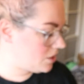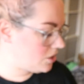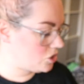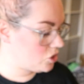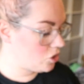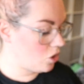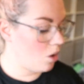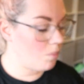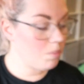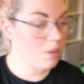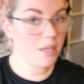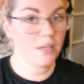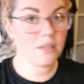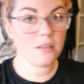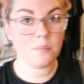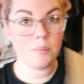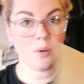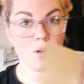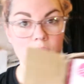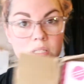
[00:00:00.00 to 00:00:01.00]
the top, like the
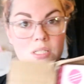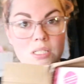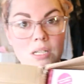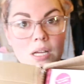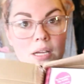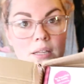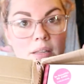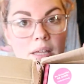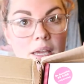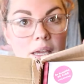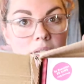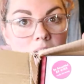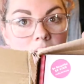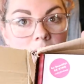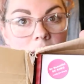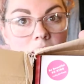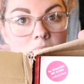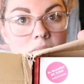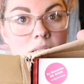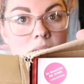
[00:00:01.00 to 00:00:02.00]
box is like this,
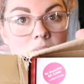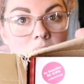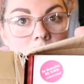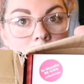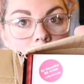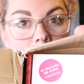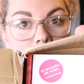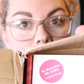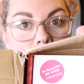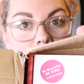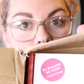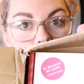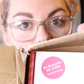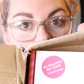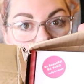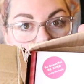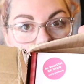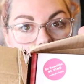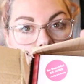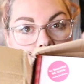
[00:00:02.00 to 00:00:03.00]

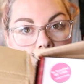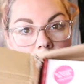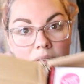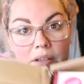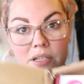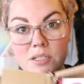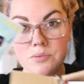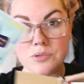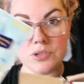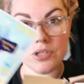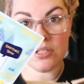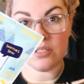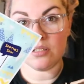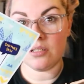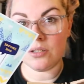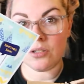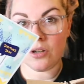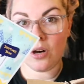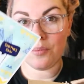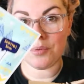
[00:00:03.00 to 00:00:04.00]
and these were just in
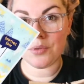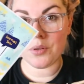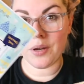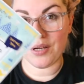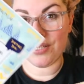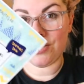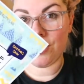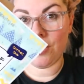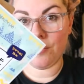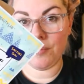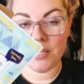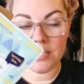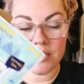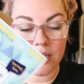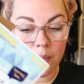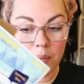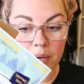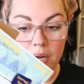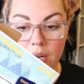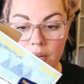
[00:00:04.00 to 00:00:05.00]
the top, so I assume these are
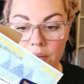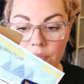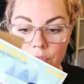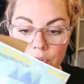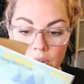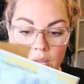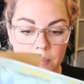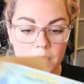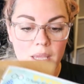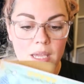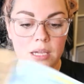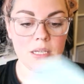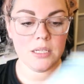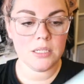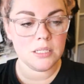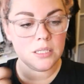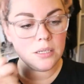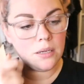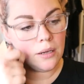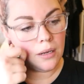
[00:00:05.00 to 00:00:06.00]
my like
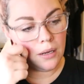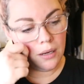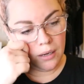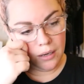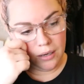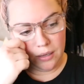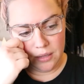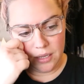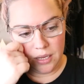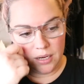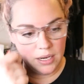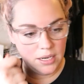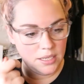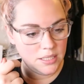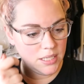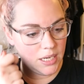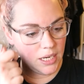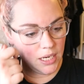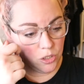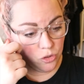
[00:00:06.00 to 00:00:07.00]
freebies. And then a
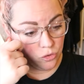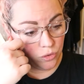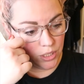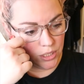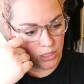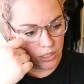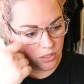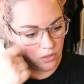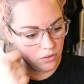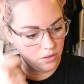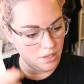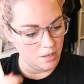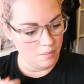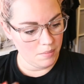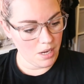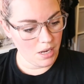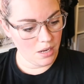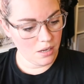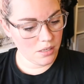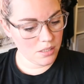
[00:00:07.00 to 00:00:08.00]
tea tree soothing
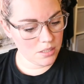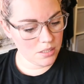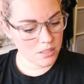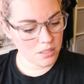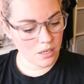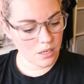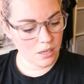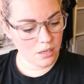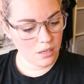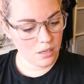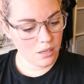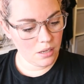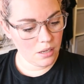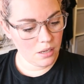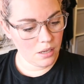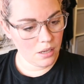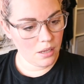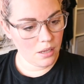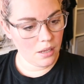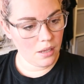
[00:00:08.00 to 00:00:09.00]
mask,
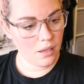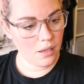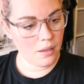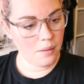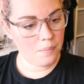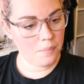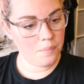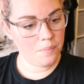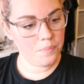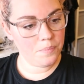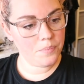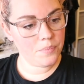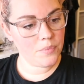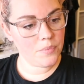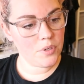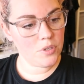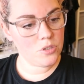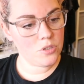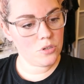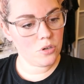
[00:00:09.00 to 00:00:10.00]

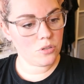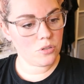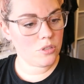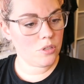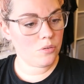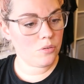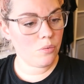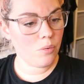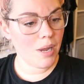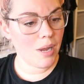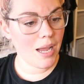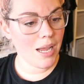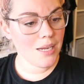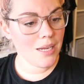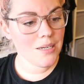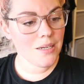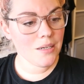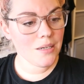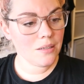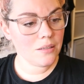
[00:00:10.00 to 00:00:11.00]
Dr.
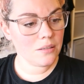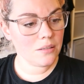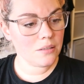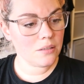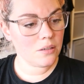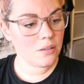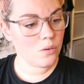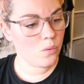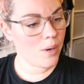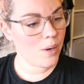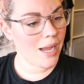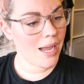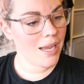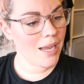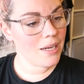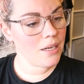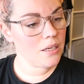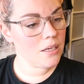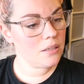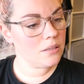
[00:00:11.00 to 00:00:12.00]

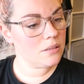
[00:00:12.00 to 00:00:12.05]
Huang